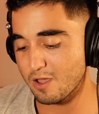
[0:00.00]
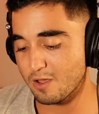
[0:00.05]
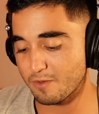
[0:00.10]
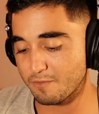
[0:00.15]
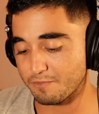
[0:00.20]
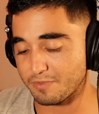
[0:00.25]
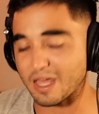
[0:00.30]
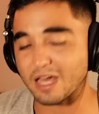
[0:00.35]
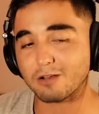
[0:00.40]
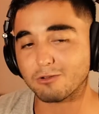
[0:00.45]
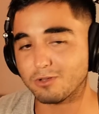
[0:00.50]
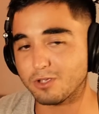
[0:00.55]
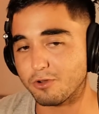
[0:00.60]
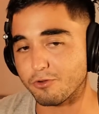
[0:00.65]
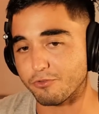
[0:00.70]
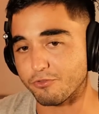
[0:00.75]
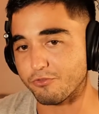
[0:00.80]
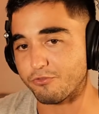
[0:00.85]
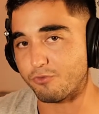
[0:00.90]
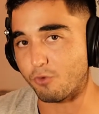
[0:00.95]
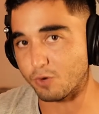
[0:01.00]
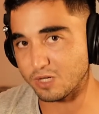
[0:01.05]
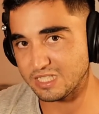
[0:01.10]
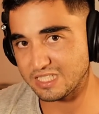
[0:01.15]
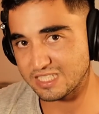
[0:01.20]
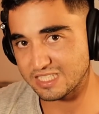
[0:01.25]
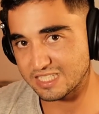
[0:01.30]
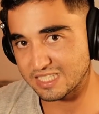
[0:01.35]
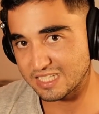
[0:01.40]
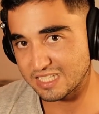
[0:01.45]
not only your
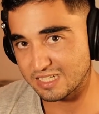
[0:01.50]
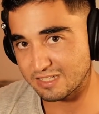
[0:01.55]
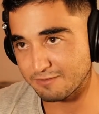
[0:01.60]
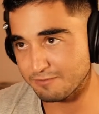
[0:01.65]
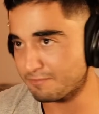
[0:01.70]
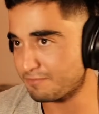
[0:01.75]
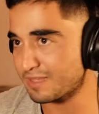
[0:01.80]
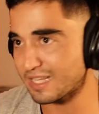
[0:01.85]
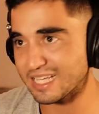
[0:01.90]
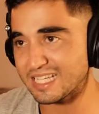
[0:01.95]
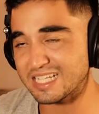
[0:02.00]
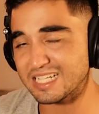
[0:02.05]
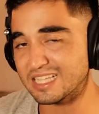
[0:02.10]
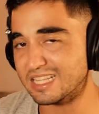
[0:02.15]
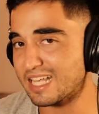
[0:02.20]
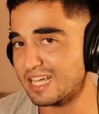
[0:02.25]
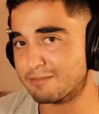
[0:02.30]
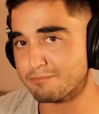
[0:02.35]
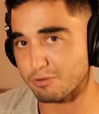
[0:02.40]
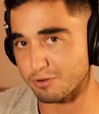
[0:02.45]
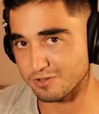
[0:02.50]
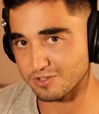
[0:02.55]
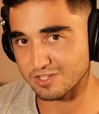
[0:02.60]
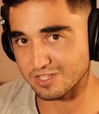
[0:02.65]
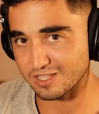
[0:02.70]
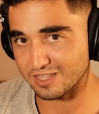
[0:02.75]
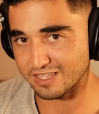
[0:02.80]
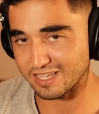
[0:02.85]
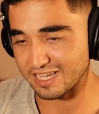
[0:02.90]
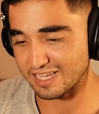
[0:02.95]
voice, like, collect
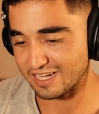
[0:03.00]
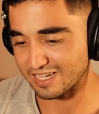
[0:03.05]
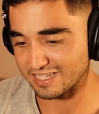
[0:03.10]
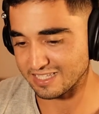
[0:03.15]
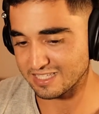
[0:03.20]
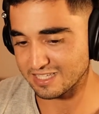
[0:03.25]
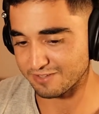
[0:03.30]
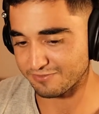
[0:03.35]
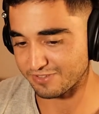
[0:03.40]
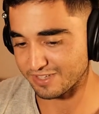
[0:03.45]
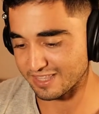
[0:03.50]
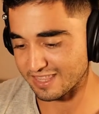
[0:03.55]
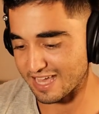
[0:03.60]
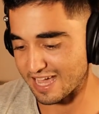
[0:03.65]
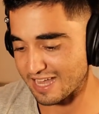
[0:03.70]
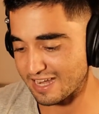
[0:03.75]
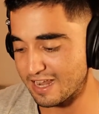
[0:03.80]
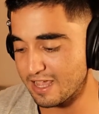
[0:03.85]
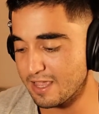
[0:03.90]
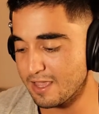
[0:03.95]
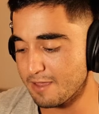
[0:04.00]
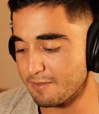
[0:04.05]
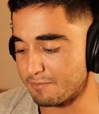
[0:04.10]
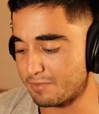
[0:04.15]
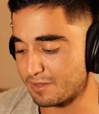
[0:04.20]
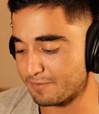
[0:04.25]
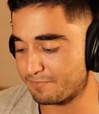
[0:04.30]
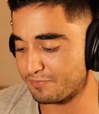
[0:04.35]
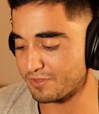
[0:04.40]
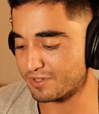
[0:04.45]
personal data and stuff like that,
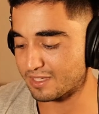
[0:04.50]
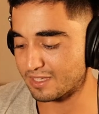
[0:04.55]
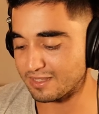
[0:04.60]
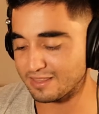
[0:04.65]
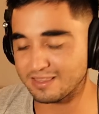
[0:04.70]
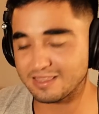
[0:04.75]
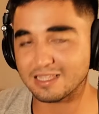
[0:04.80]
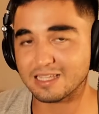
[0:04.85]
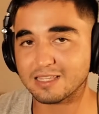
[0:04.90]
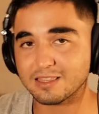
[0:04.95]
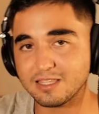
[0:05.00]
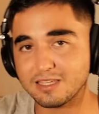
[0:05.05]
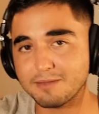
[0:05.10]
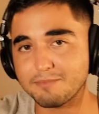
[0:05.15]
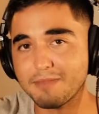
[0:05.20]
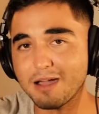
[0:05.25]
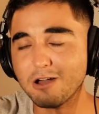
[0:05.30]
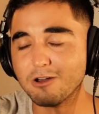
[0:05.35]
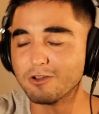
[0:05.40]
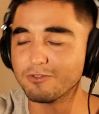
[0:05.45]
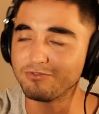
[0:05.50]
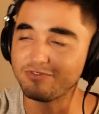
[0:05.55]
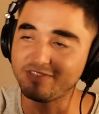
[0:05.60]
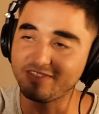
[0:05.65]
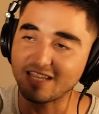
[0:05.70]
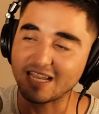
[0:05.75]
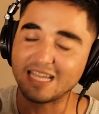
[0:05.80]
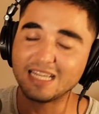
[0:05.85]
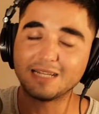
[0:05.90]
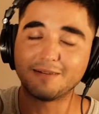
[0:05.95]
but, okay, like, the amount of
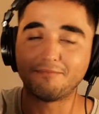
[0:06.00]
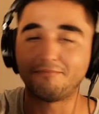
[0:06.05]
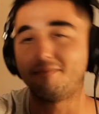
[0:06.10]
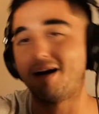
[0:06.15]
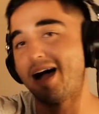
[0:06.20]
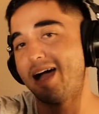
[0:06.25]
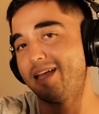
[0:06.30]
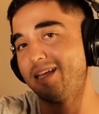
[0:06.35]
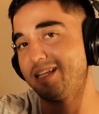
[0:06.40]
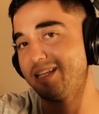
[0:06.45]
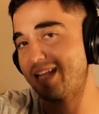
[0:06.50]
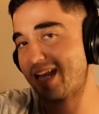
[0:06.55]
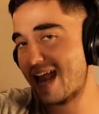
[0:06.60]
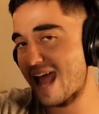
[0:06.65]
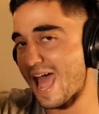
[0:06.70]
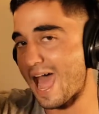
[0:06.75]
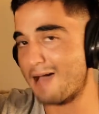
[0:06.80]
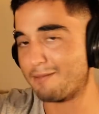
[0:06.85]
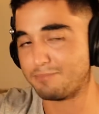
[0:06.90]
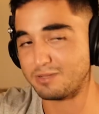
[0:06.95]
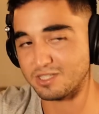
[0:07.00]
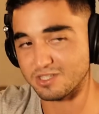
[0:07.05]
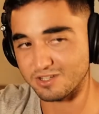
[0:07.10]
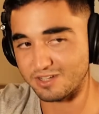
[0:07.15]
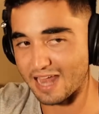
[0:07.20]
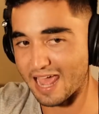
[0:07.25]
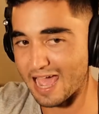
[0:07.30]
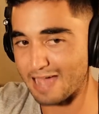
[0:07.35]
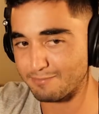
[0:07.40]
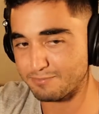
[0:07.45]
data mining that happens on
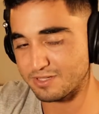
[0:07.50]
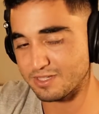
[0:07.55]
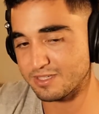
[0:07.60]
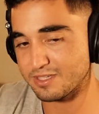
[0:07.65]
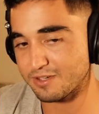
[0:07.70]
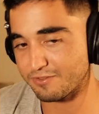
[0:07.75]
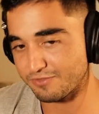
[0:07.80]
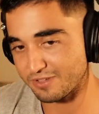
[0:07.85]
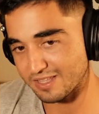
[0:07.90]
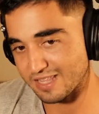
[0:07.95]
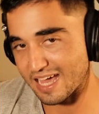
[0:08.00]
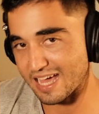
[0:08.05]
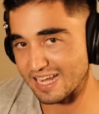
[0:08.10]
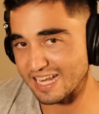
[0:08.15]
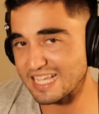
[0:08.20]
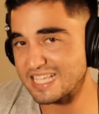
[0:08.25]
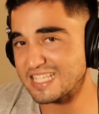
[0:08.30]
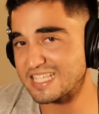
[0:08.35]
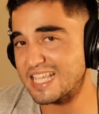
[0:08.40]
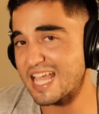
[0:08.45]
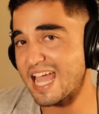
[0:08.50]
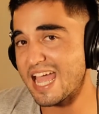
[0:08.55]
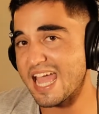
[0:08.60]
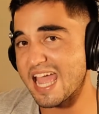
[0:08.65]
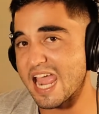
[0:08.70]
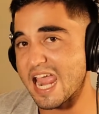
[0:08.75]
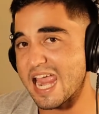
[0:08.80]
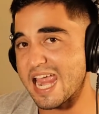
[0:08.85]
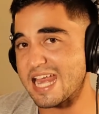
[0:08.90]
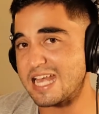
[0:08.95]
apps and stuff like that is
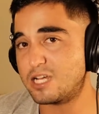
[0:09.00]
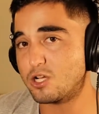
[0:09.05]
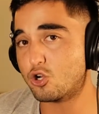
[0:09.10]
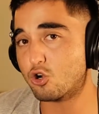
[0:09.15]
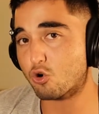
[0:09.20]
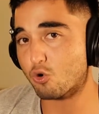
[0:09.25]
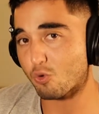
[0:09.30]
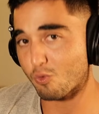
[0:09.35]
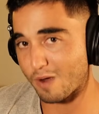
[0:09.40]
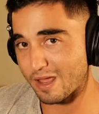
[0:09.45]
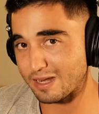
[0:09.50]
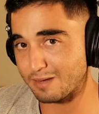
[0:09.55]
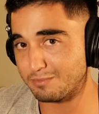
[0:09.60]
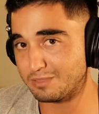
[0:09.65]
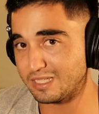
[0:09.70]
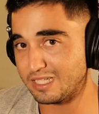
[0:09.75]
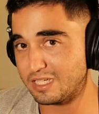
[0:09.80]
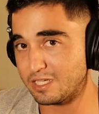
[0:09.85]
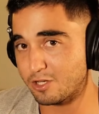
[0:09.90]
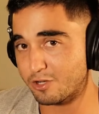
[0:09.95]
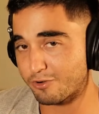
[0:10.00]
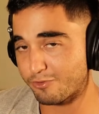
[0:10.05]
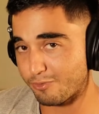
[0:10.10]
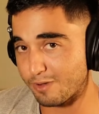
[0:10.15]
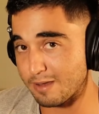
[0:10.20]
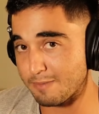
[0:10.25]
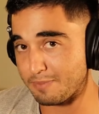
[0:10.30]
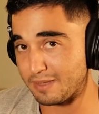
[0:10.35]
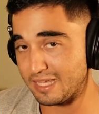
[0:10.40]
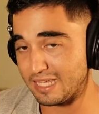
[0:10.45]
incredibly
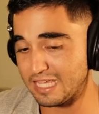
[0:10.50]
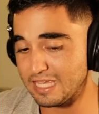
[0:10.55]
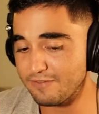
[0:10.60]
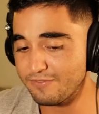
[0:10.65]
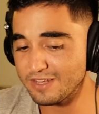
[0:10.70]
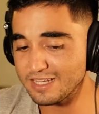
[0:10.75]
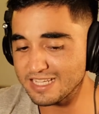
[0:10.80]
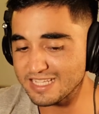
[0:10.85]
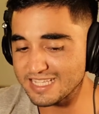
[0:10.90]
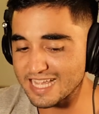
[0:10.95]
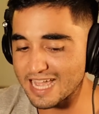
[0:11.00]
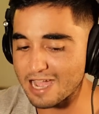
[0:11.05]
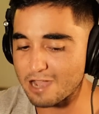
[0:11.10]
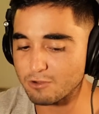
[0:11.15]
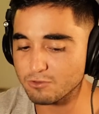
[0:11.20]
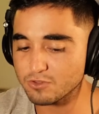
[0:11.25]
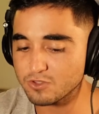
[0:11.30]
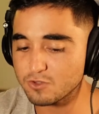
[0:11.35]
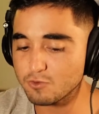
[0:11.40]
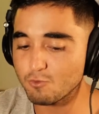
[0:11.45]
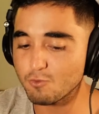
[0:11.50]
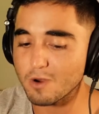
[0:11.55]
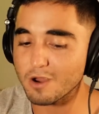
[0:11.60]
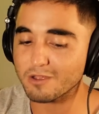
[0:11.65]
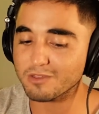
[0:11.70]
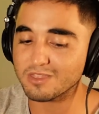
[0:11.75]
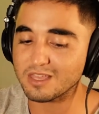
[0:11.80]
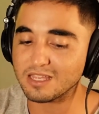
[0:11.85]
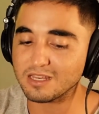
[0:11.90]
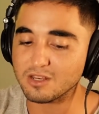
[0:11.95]
creepy, even down to where
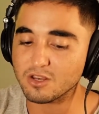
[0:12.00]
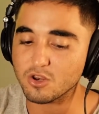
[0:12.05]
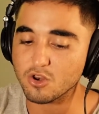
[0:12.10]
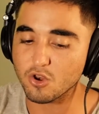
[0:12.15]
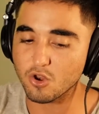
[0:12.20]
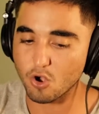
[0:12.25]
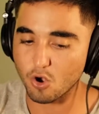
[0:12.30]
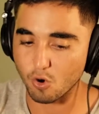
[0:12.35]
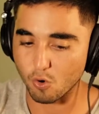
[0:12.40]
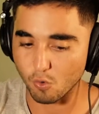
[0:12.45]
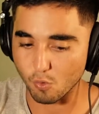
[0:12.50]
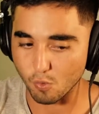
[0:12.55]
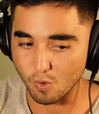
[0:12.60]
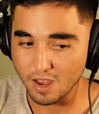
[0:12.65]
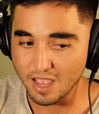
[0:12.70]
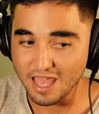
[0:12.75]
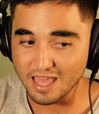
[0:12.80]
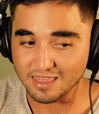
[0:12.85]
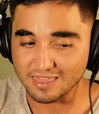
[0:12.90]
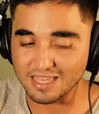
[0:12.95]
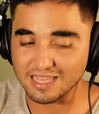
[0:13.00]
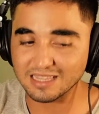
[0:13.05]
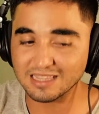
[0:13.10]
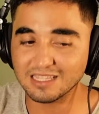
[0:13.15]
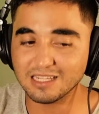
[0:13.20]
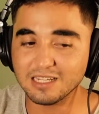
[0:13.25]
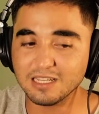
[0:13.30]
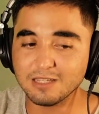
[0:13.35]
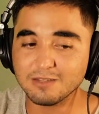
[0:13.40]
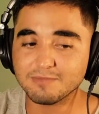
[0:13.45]
they
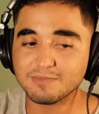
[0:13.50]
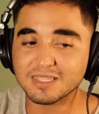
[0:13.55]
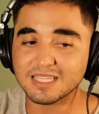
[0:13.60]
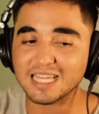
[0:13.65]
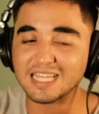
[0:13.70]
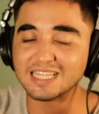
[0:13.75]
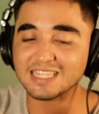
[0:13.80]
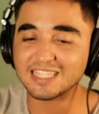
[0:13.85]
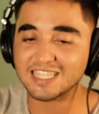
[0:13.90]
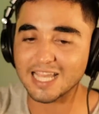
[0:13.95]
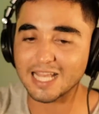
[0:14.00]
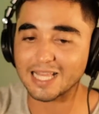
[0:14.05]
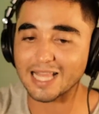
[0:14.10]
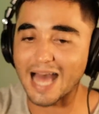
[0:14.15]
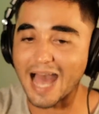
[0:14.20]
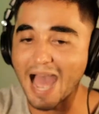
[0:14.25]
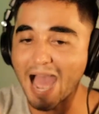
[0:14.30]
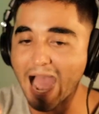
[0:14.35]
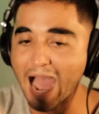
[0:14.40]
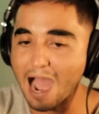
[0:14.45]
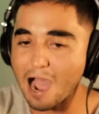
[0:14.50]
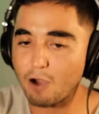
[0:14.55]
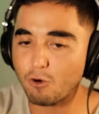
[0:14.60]
literally can tell how